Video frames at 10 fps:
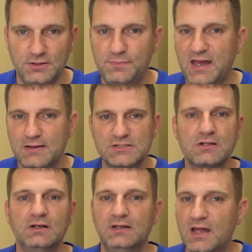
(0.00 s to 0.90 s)
You pay
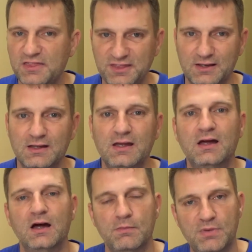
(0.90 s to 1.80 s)
absolutely nothing
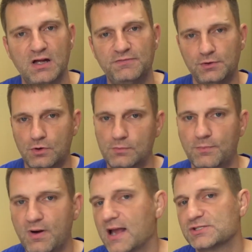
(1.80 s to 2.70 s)
above the normal
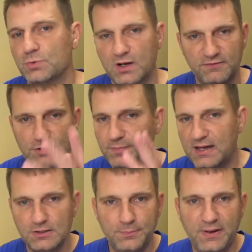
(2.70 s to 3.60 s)
price. So whatever you
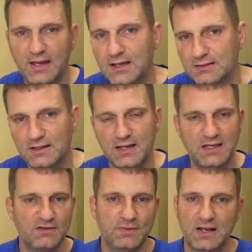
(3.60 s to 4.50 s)
pay, you pay, and then they
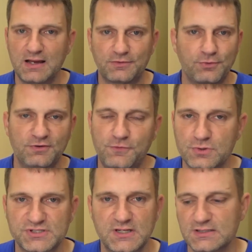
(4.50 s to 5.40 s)
give me like three or
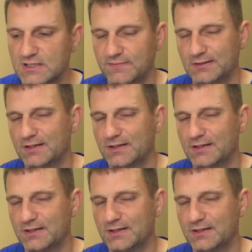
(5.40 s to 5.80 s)
four cents of it.